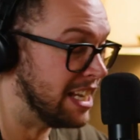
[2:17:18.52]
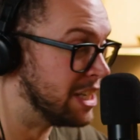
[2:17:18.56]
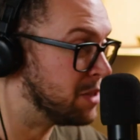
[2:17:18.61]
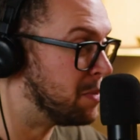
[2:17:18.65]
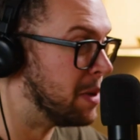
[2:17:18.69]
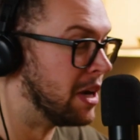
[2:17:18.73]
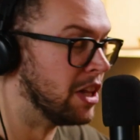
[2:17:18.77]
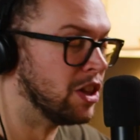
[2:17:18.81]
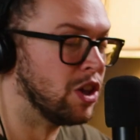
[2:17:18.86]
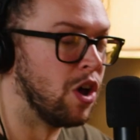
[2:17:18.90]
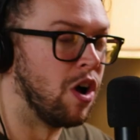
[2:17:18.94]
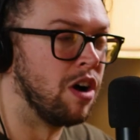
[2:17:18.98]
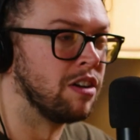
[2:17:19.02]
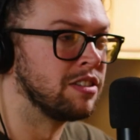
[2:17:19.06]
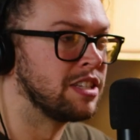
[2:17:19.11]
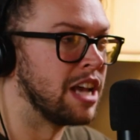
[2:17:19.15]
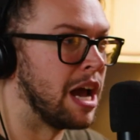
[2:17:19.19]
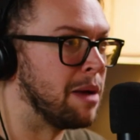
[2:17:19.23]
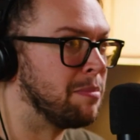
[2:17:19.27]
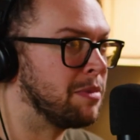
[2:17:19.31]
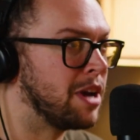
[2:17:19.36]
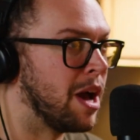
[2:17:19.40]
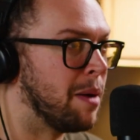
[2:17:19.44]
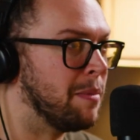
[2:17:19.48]
it's been a long
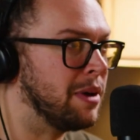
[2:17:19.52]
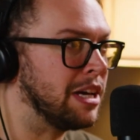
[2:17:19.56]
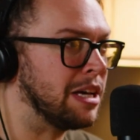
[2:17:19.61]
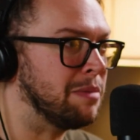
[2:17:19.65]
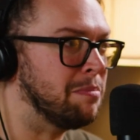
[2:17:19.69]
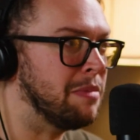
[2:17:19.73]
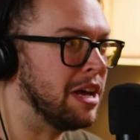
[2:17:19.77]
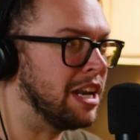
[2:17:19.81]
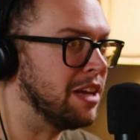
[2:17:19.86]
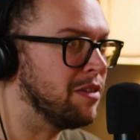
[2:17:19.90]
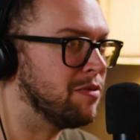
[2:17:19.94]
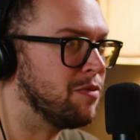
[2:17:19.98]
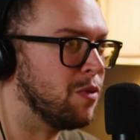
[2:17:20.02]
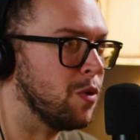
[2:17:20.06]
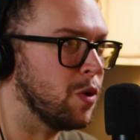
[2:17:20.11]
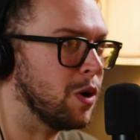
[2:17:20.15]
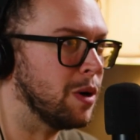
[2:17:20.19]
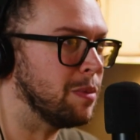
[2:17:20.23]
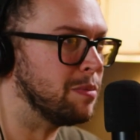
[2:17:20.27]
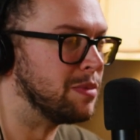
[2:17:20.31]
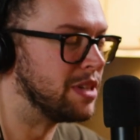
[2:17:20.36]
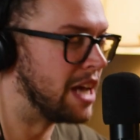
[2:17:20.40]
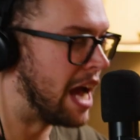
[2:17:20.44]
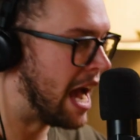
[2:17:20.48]
time coming in many
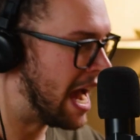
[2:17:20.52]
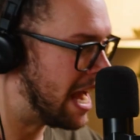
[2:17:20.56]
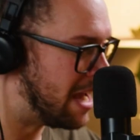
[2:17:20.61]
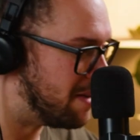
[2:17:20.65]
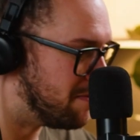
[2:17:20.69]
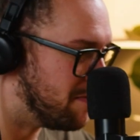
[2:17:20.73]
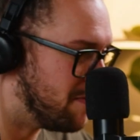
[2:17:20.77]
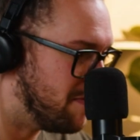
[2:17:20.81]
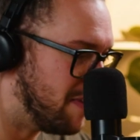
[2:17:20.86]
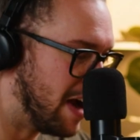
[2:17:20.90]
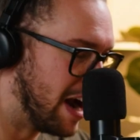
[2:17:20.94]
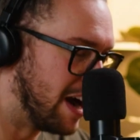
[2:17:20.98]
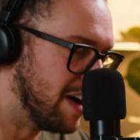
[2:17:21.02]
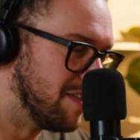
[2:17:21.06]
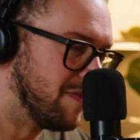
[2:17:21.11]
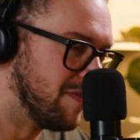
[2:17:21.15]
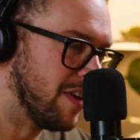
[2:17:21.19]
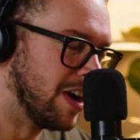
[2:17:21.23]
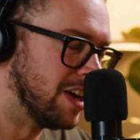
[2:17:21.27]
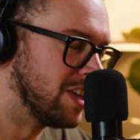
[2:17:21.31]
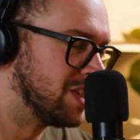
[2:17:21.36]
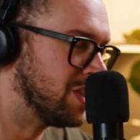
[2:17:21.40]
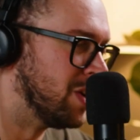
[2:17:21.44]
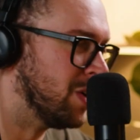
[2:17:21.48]
forms. I am very,
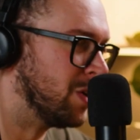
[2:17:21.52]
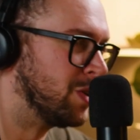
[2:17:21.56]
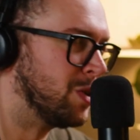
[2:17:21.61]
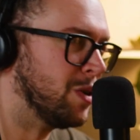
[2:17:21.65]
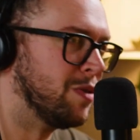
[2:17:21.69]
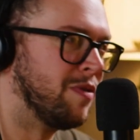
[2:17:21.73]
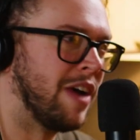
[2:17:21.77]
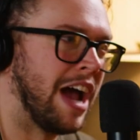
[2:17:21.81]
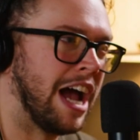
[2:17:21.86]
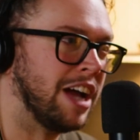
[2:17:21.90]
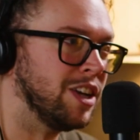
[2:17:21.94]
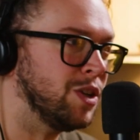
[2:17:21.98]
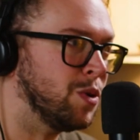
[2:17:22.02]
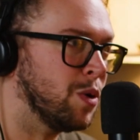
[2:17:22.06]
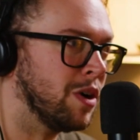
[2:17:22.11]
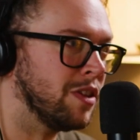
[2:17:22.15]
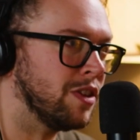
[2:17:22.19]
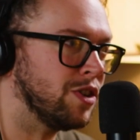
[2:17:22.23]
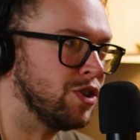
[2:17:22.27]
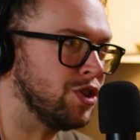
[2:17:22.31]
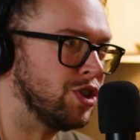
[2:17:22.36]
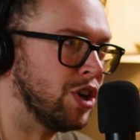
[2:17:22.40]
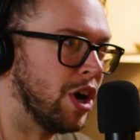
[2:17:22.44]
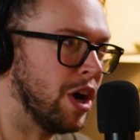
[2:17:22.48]
very stoked to have had you on
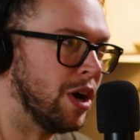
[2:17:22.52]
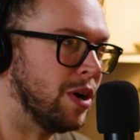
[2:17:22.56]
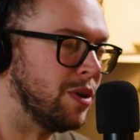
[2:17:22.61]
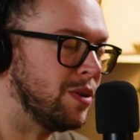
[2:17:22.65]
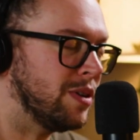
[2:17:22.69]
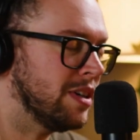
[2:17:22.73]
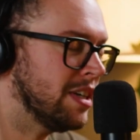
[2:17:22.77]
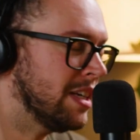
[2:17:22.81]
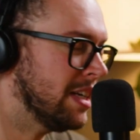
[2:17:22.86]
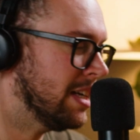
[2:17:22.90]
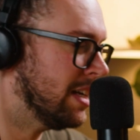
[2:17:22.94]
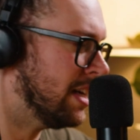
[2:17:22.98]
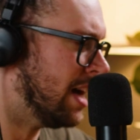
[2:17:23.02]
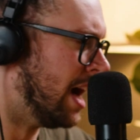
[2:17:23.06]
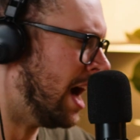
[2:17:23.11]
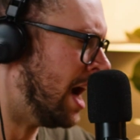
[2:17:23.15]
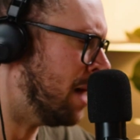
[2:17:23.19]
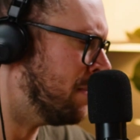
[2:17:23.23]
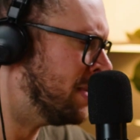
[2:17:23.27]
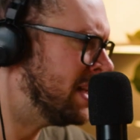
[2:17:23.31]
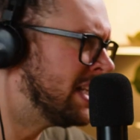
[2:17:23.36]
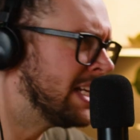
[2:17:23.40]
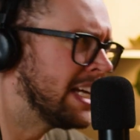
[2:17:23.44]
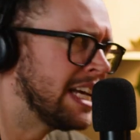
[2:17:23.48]
the show
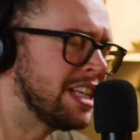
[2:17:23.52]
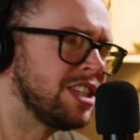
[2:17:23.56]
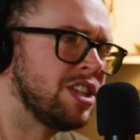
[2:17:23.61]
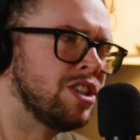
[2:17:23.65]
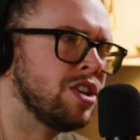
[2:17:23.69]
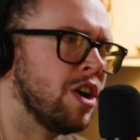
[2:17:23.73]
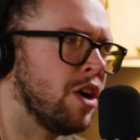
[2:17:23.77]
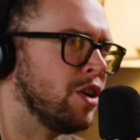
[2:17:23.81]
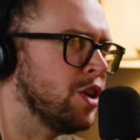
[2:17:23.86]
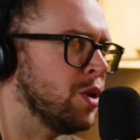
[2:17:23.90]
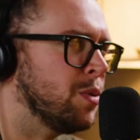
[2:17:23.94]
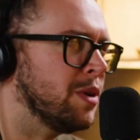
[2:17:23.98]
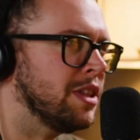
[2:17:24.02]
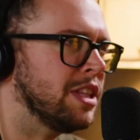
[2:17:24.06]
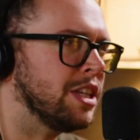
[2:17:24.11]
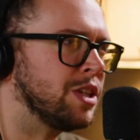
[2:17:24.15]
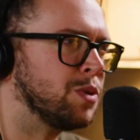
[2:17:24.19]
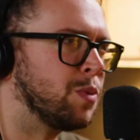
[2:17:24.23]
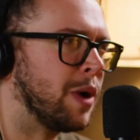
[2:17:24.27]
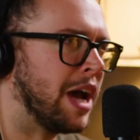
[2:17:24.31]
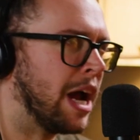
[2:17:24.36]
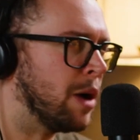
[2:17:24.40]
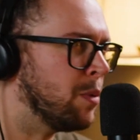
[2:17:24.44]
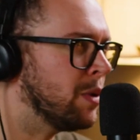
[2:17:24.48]
um, and to get to know you in
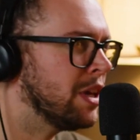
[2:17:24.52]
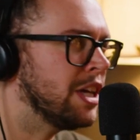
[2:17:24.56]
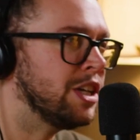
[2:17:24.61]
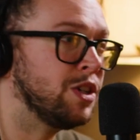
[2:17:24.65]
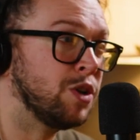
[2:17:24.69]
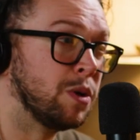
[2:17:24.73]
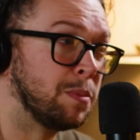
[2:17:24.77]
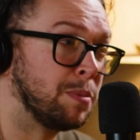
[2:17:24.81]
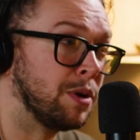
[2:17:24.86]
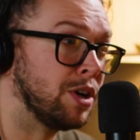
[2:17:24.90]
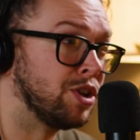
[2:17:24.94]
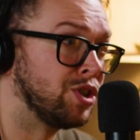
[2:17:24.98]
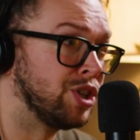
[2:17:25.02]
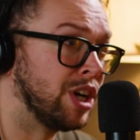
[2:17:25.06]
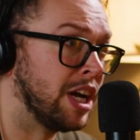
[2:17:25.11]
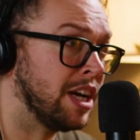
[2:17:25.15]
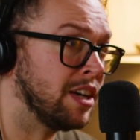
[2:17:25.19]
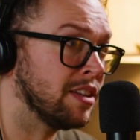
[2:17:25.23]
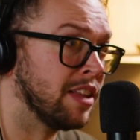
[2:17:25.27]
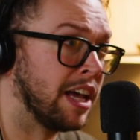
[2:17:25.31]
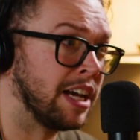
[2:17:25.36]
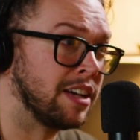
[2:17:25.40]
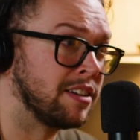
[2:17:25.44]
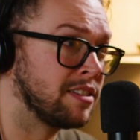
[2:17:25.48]
this way. I really do
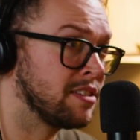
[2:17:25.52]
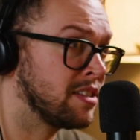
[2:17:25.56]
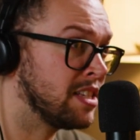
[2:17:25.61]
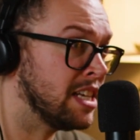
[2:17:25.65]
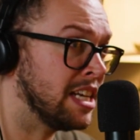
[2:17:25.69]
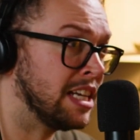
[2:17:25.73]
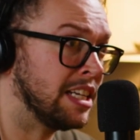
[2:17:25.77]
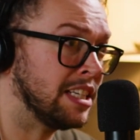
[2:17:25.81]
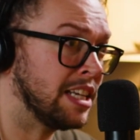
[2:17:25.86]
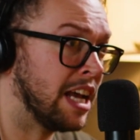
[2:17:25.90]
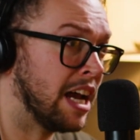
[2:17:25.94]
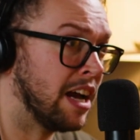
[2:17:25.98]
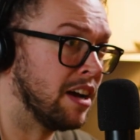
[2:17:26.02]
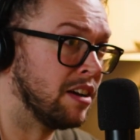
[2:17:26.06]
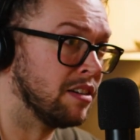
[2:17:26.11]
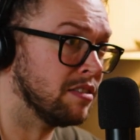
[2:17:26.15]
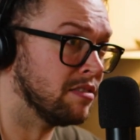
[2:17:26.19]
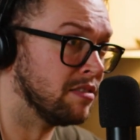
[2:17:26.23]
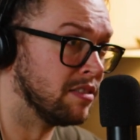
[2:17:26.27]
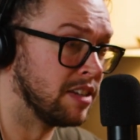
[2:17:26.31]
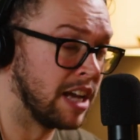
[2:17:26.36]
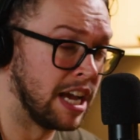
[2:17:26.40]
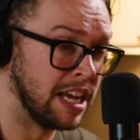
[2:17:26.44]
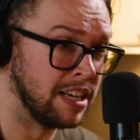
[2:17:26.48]
appreciate like sitting
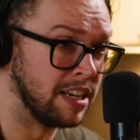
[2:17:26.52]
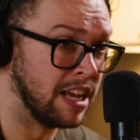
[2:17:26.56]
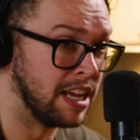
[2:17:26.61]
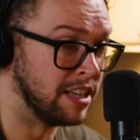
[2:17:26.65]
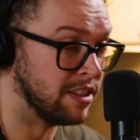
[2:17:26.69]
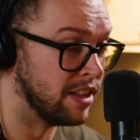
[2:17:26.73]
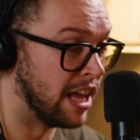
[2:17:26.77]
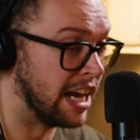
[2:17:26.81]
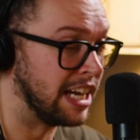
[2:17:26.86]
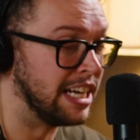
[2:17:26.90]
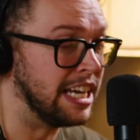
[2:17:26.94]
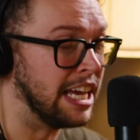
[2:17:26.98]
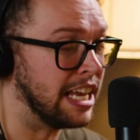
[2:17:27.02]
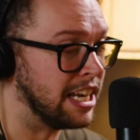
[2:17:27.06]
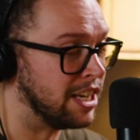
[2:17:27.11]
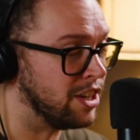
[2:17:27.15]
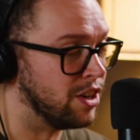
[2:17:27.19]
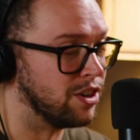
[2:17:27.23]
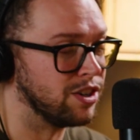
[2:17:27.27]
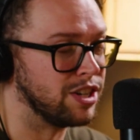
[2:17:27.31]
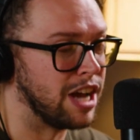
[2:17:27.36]
down and, and like getting your